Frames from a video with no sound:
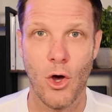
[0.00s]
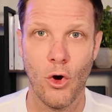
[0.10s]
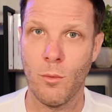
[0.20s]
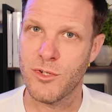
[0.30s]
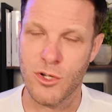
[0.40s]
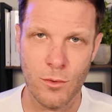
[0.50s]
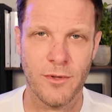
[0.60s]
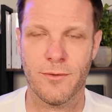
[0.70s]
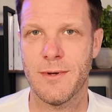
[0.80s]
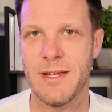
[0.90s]
home 2
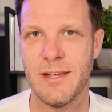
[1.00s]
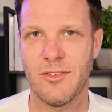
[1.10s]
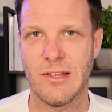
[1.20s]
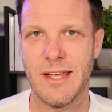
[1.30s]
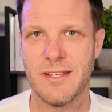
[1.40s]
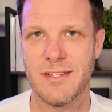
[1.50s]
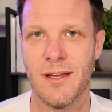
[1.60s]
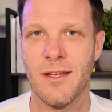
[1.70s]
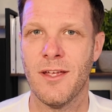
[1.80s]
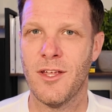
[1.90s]
or 3 years
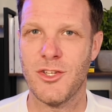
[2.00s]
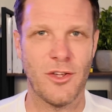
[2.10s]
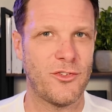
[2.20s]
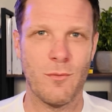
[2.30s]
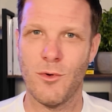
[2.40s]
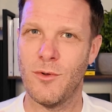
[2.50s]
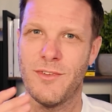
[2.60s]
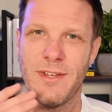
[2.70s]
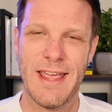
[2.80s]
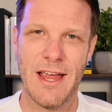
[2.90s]
later just to move
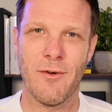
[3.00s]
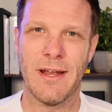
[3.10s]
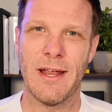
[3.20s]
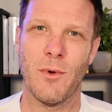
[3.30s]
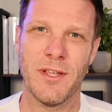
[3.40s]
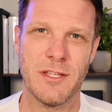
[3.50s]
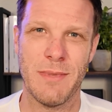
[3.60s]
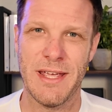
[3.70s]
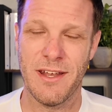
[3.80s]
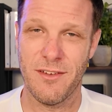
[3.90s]
to the area that they wanted to
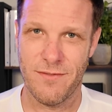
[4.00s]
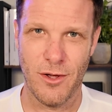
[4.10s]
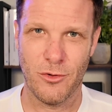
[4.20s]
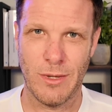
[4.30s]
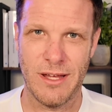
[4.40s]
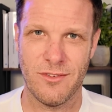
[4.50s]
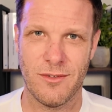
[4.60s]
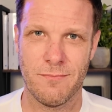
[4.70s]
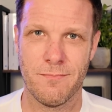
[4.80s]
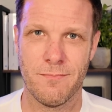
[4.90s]
be in the first
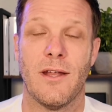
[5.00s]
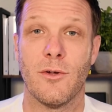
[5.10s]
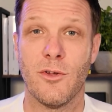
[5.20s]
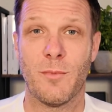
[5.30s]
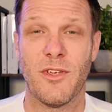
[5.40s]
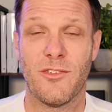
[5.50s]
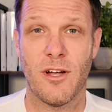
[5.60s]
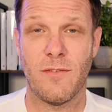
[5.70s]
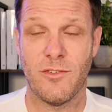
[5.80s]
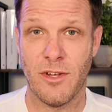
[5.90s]
place. And I'll use
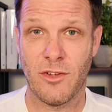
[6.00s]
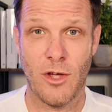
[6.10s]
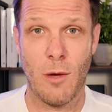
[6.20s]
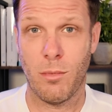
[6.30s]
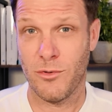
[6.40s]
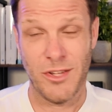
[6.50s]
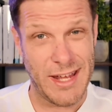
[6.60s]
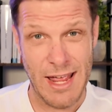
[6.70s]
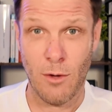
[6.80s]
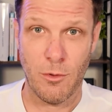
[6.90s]
myself as an example to
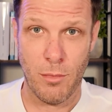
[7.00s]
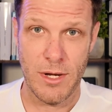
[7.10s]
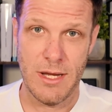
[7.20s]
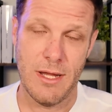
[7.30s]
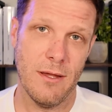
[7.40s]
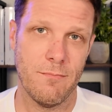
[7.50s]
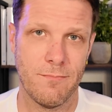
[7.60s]
the counterpoint here.